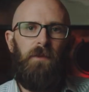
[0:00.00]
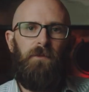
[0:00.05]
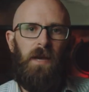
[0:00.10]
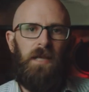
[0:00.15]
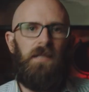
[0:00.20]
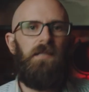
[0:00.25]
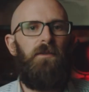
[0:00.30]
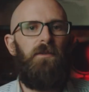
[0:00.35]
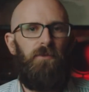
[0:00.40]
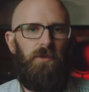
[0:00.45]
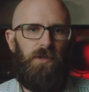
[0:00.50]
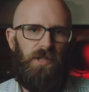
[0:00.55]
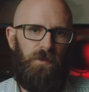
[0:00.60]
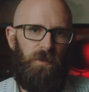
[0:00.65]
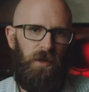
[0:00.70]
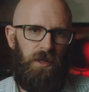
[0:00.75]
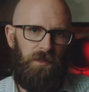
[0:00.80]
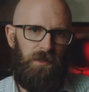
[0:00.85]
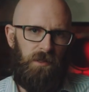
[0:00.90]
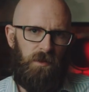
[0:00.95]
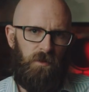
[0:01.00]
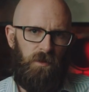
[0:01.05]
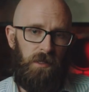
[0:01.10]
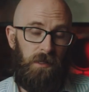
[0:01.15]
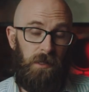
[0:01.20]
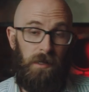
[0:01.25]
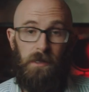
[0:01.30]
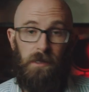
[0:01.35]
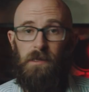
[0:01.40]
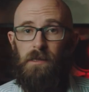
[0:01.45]
effective response
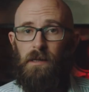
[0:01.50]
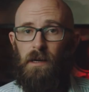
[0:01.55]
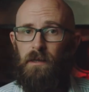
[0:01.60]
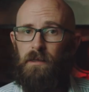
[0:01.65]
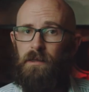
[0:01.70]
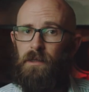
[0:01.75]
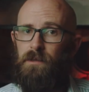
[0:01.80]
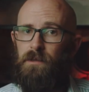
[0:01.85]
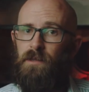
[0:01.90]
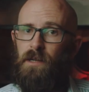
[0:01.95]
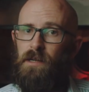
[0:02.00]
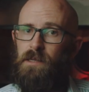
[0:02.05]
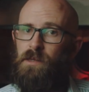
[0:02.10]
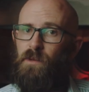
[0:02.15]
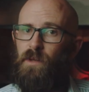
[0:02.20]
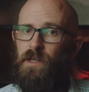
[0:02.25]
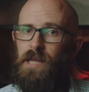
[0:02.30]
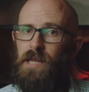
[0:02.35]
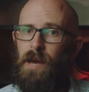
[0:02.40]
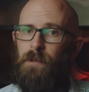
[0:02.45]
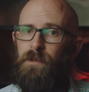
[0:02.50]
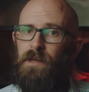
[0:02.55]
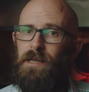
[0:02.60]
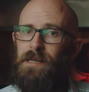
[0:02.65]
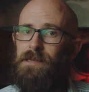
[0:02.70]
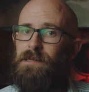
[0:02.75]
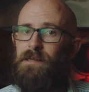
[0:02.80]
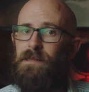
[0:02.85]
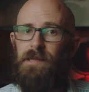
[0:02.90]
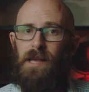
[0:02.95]
was in stark contrast to what happened
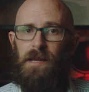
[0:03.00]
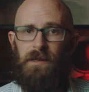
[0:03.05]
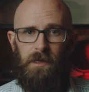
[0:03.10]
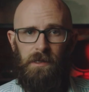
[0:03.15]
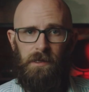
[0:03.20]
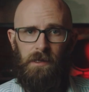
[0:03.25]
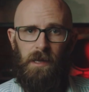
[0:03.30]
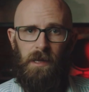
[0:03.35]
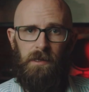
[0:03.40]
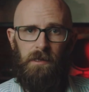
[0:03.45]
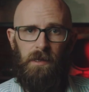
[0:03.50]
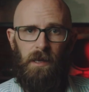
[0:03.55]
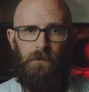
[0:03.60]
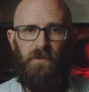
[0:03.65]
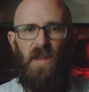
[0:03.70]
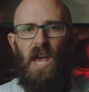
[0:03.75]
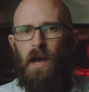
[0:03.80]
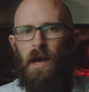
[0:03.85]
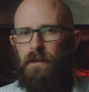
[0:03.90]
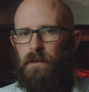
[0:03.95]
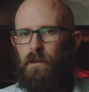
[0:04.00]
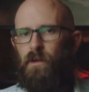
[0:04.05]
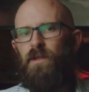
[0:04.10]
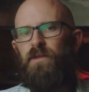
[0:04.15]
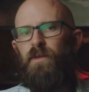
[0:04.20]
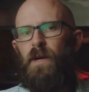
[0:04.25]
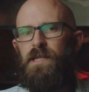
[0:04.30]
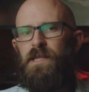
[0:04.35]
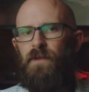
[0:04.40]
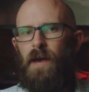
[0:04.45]
less than 10 years later. The
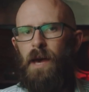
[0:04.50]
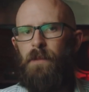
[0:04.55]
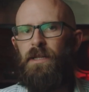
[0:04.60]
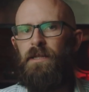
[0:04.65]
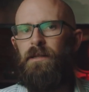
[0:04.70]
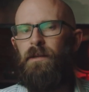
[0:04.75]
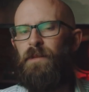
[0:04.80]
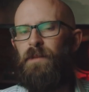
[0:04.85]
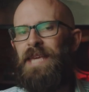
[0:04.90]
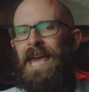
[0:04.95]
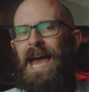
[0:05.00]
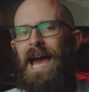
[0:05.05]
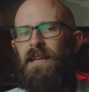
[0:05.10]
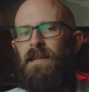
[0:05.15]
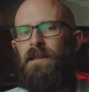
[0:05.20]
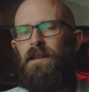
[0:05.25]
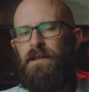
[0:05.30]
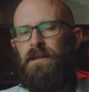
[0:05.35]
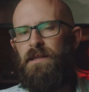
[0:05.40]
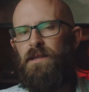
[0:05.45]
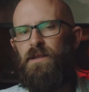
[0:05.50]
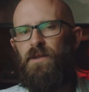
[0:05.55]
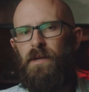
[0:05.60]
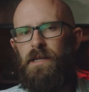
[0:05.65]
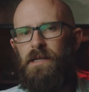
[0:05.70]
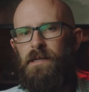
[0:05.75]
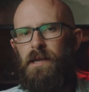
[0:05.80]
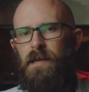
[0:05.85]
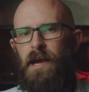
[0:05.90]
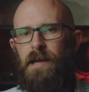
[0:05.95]
Northwest Famine that began in
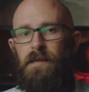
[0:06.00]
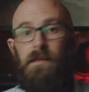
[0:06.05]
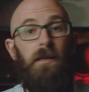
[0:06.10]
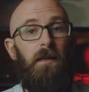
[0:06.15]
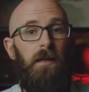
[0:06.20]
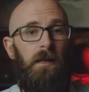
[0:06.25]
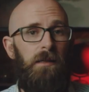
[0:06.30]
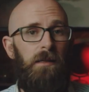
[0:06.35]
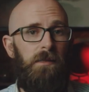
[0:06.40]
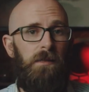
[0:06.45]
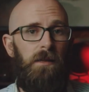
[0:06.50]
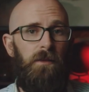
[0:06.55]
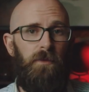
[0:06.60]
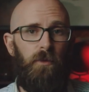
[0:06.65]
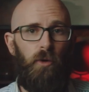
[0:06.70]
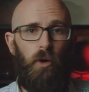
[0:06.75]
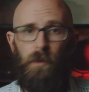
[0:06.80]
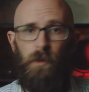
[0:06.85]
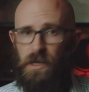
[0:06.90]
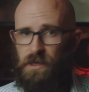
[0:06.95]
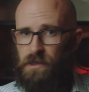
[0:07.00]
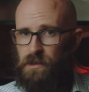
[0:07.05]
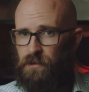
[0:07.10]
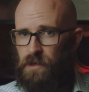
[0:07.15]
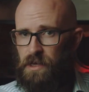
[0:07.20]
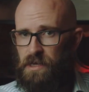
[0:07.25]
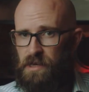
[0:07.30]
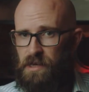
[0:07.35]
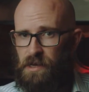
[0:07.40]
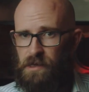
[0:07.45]
1928 and lasted for almost
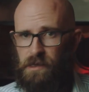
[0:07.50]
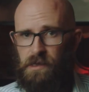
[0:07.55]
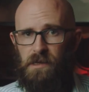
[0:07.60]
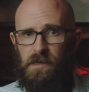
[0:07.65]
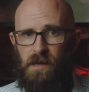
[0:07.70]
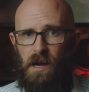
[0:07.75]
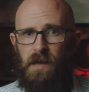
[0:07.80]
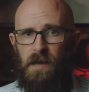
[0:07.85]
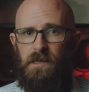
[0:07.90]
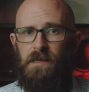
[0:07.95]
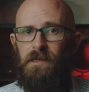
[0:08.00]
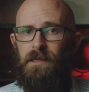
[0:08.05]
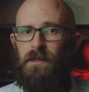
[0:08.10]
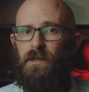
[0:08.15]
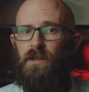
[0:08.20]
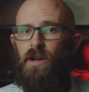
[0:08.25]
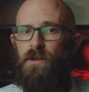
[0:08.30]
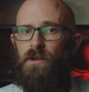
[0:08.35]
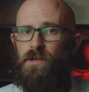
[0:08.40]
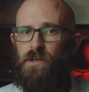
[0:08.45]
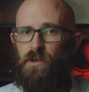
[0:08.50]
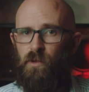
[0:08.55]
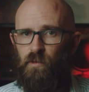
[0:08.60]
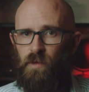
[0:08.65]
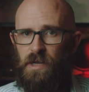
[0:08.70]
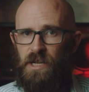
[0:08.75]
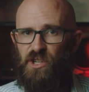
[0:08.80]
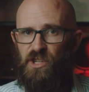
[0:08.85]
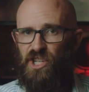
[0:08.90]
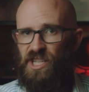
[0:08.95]
3 years started in the coastal
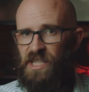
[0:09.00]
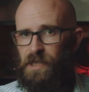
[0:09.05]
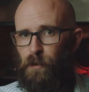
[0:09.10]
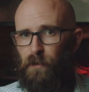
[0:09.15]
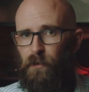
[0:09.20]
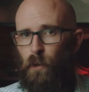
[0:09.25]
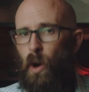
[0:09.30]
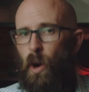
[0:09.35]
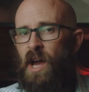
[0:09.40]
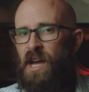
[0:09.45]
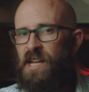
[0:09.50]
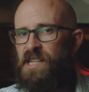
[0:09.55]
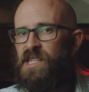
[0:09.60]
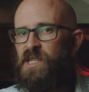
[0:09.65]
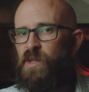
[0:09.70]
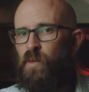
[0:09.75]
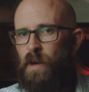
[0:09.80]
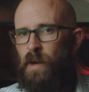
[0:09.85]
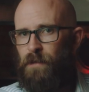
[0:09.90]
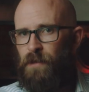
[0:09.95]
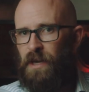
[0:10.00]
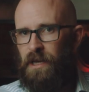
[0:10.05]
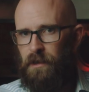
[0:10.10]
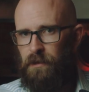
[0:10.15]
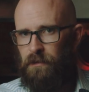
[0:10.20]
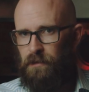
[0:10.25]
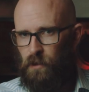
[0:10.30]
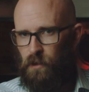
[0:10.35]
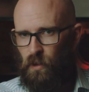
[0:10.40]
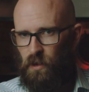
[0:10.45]
regions before sweeping the